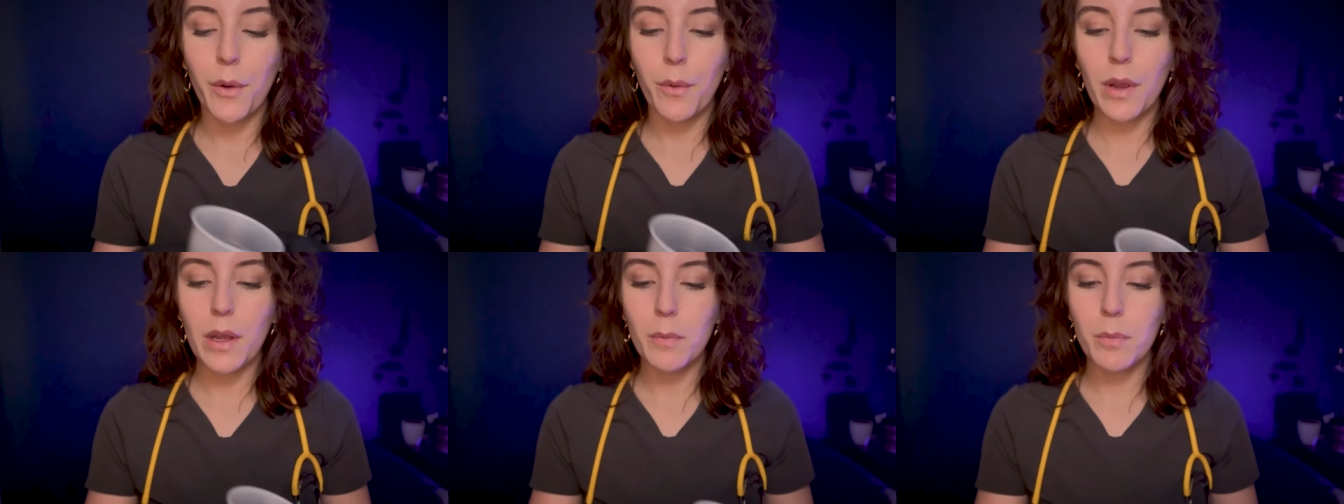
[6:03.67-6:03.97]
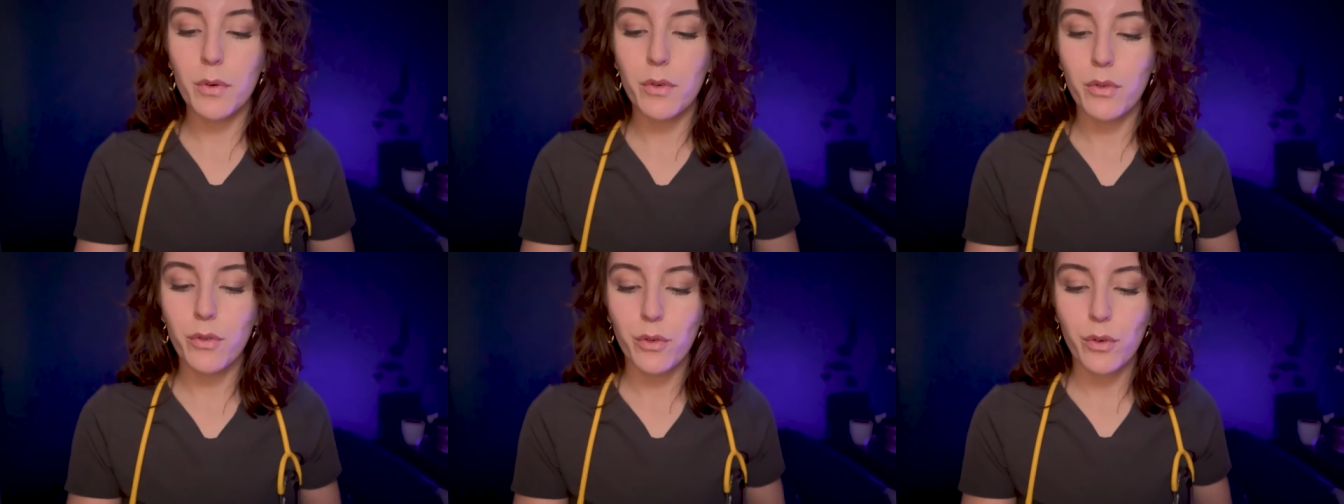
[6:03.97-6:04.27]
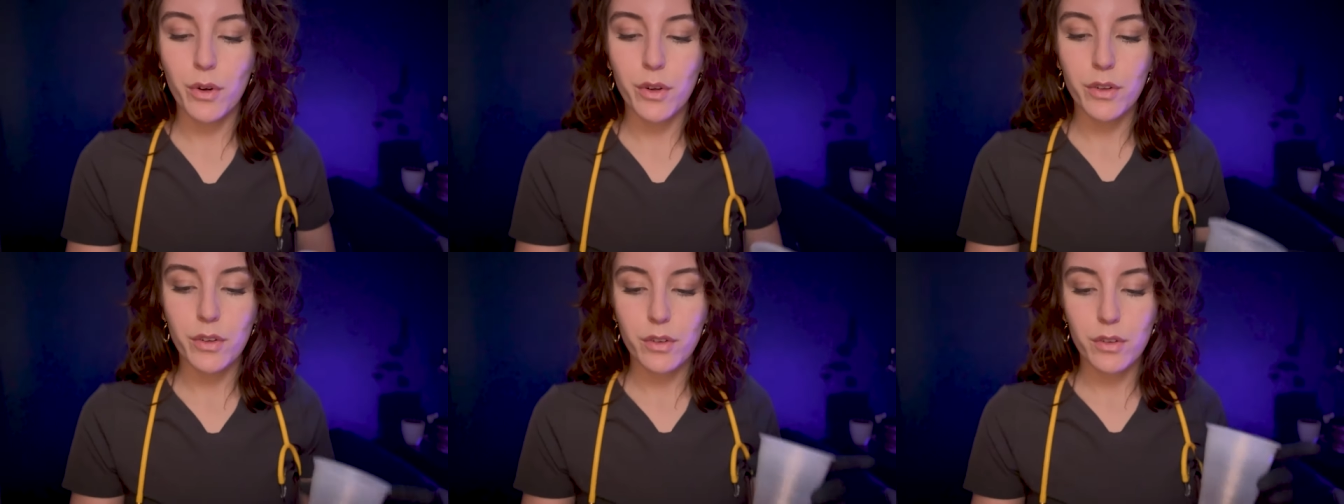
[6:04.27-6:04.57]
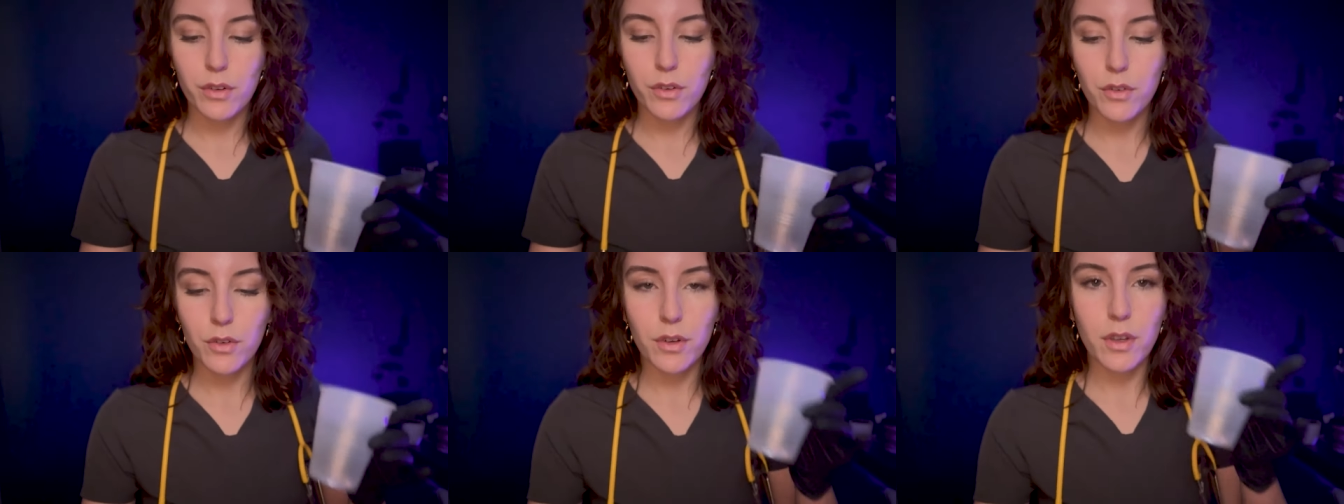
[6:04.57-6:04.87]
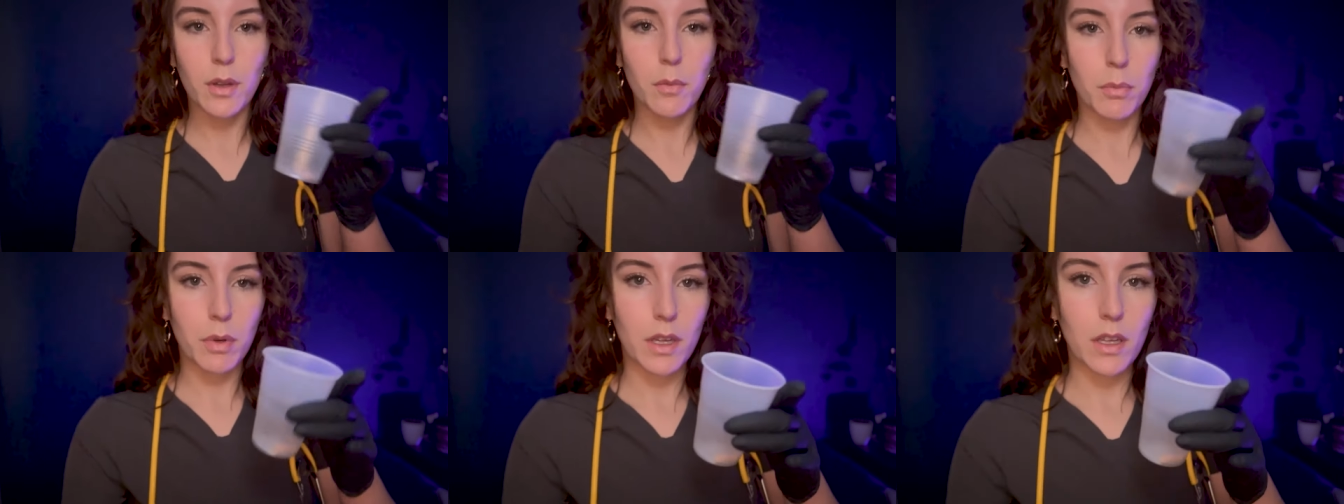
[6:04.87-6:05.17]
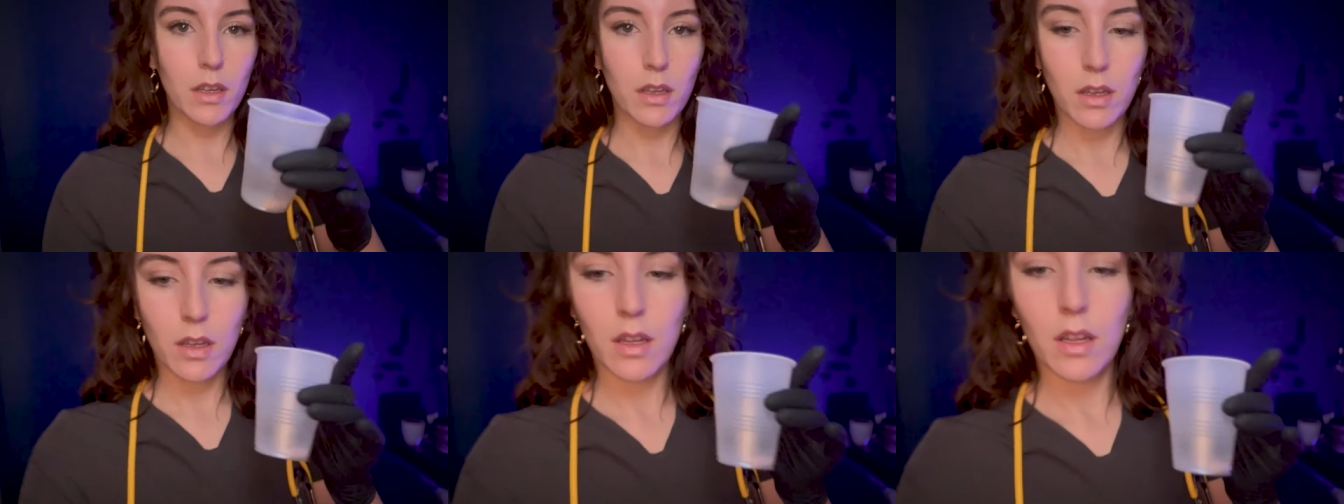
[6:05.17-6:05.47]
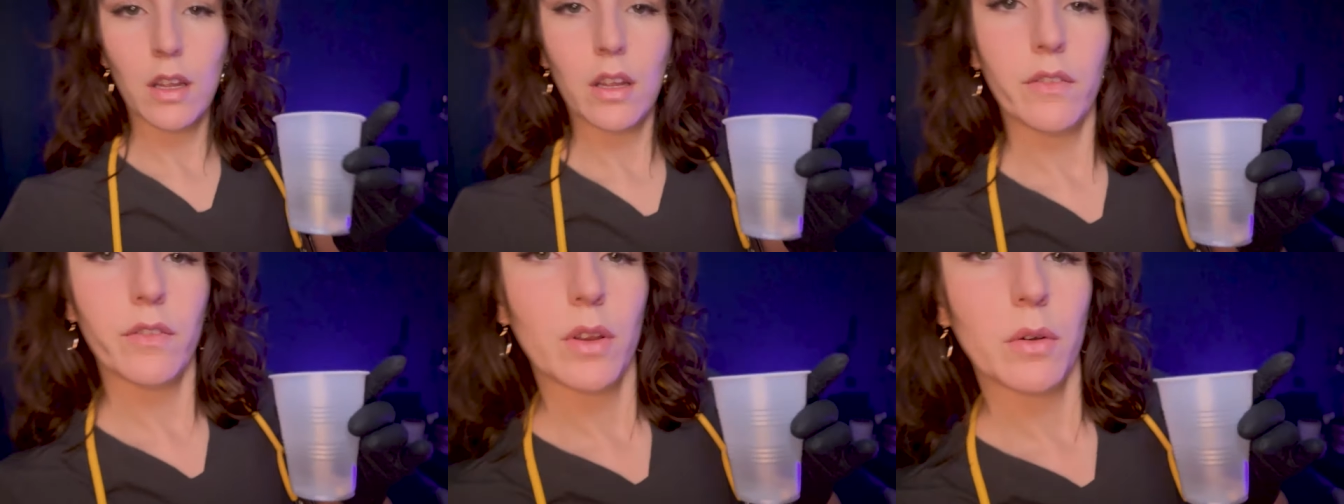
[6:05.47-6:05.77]
right before surgery, but
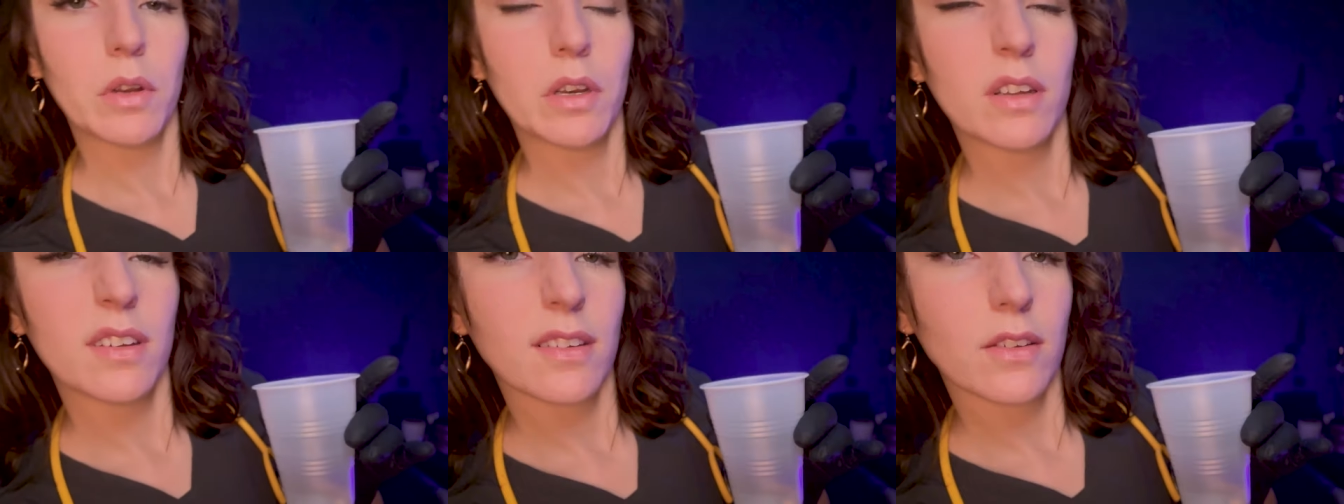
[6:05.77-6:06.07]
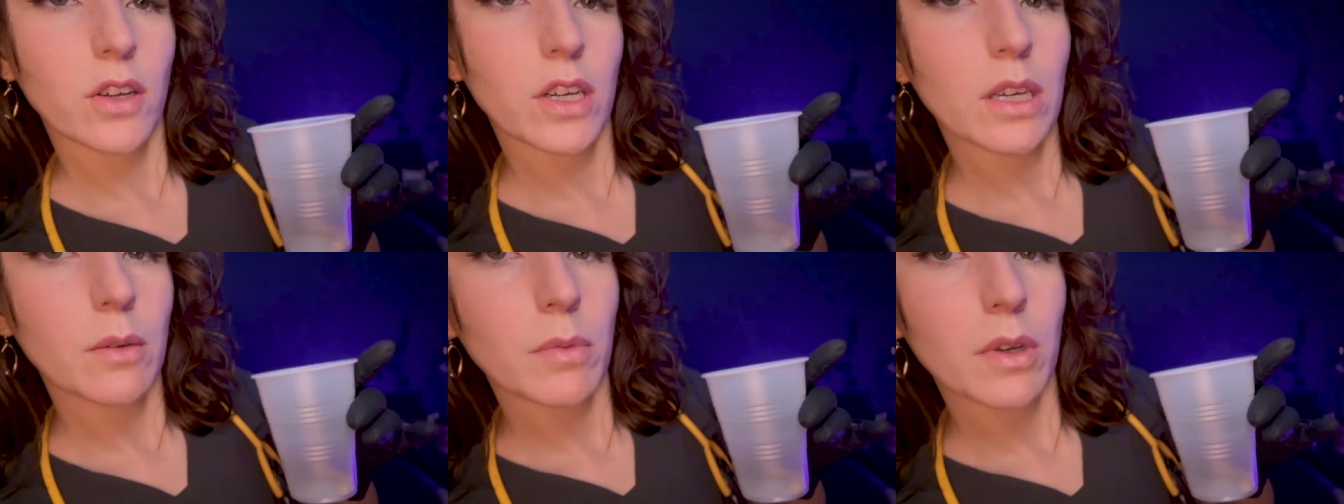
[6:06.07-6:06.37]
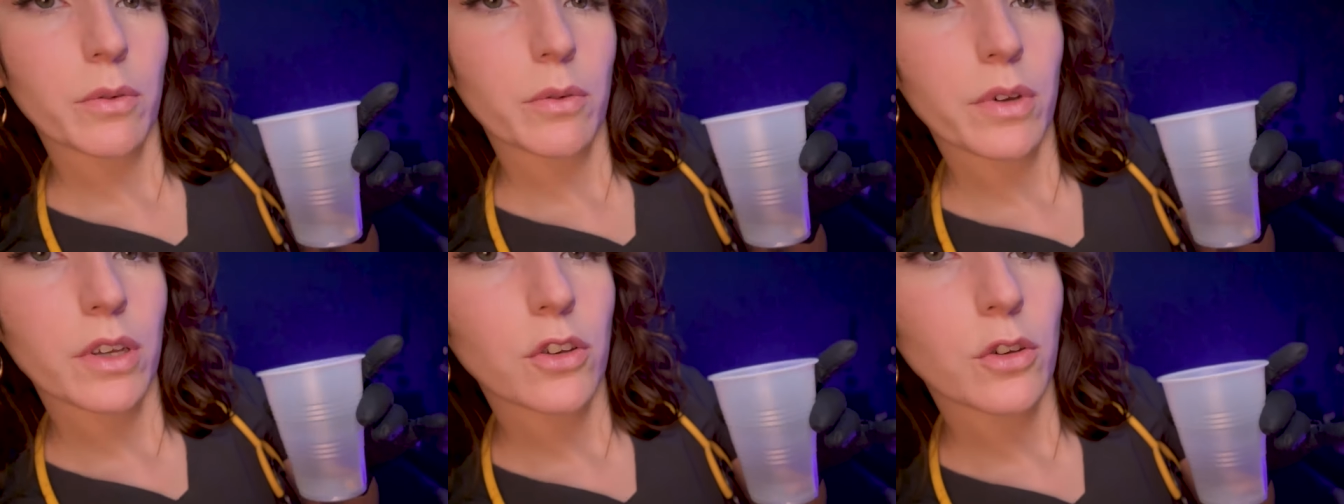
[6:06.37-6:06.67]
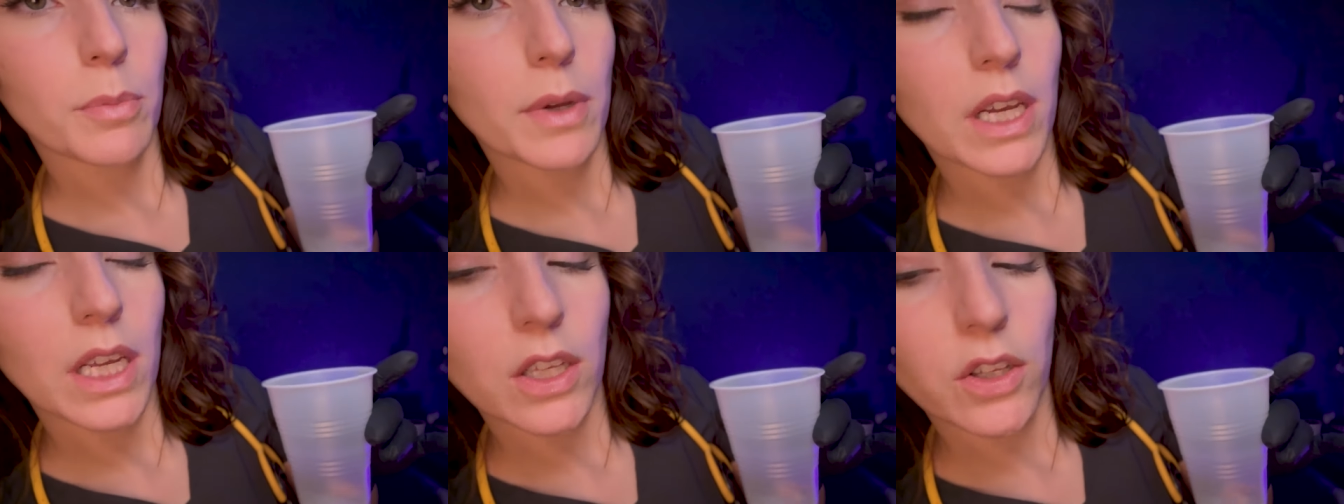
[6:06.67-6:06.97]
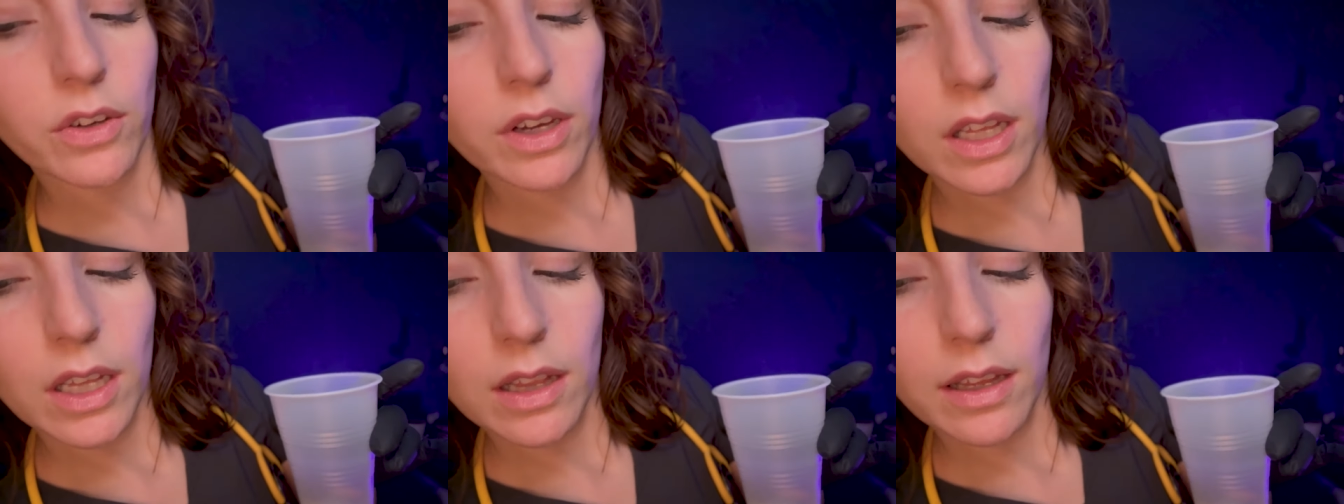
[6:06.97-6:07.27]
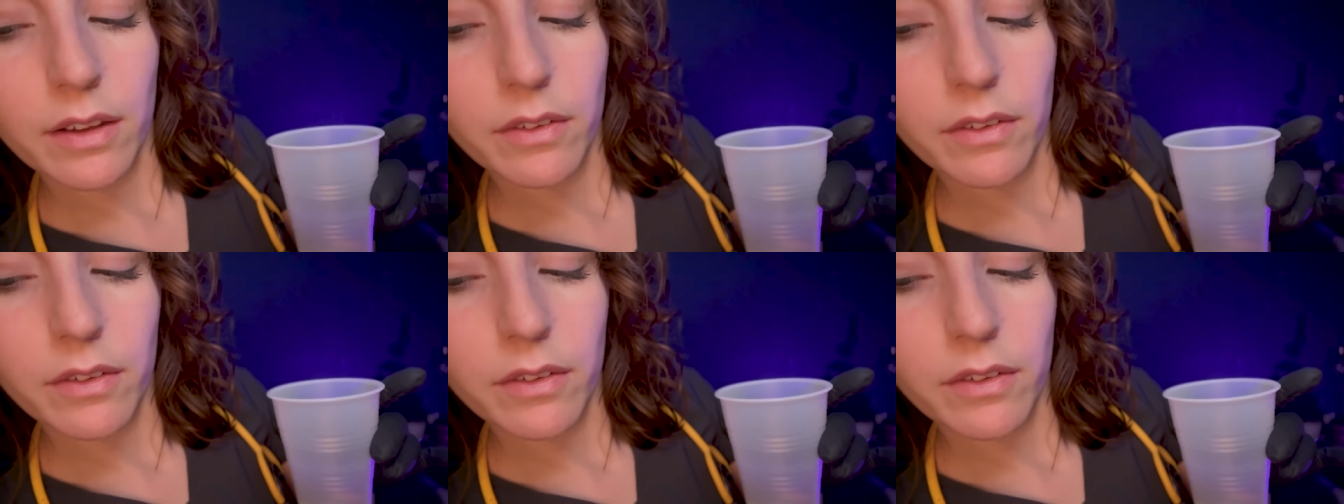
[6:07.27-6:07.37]
if you wanna sorry I'm gonna reach behind here.